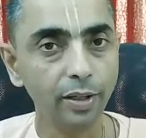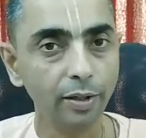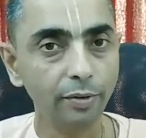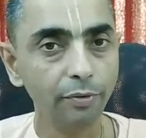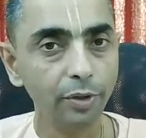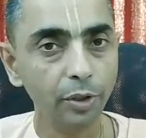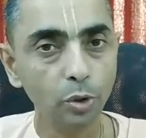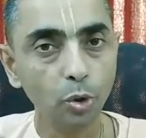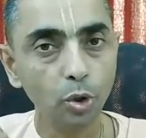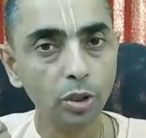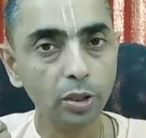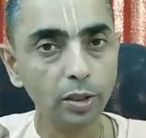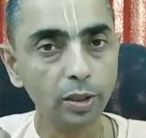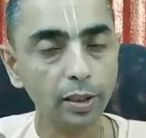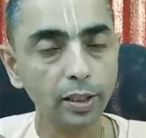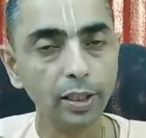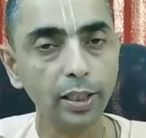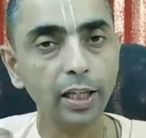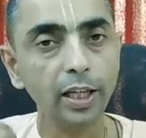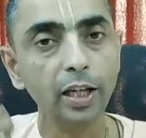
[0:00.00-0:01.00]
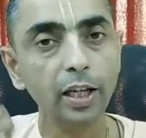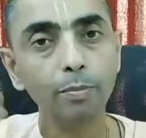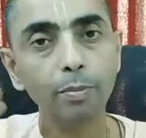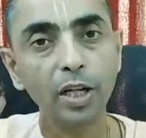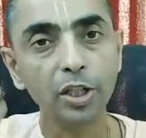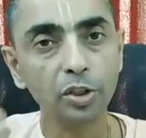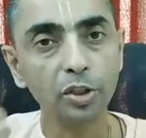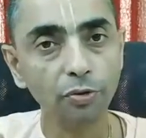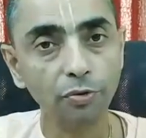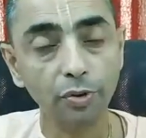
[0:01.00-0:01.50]
We don't hear
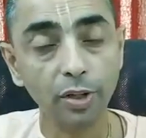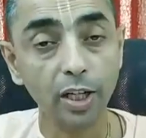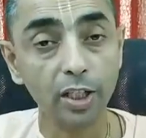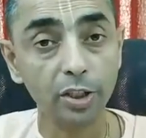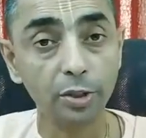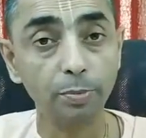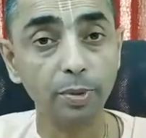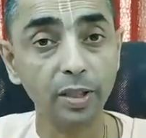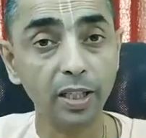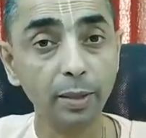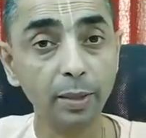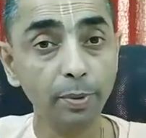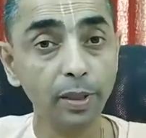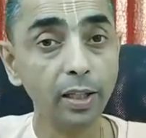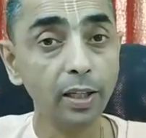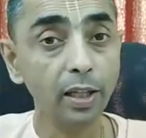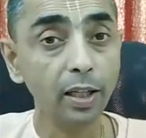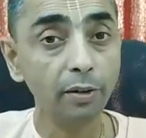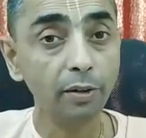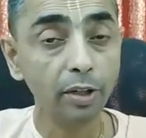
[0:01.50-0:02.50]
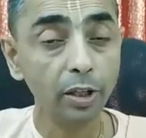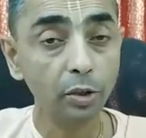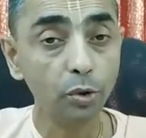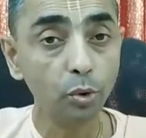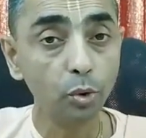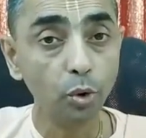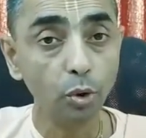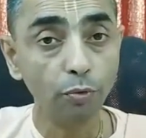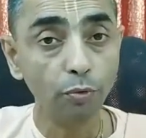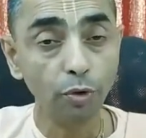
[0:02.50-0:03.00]
much of cuts, but typically when you
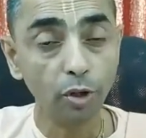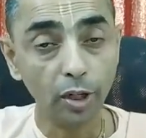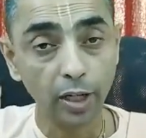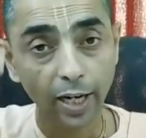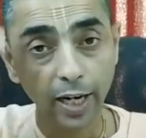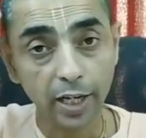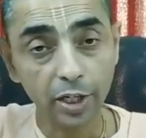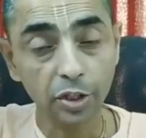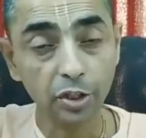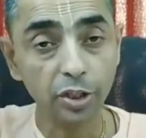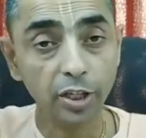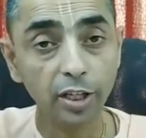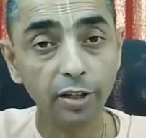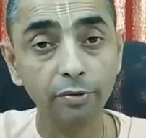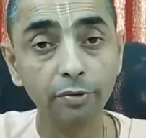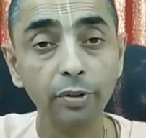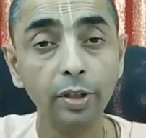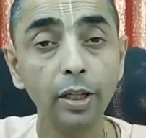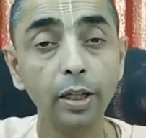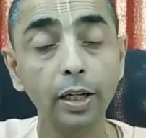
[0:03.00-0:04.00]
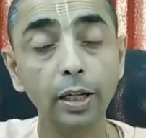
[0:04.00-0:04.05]
go for a head shave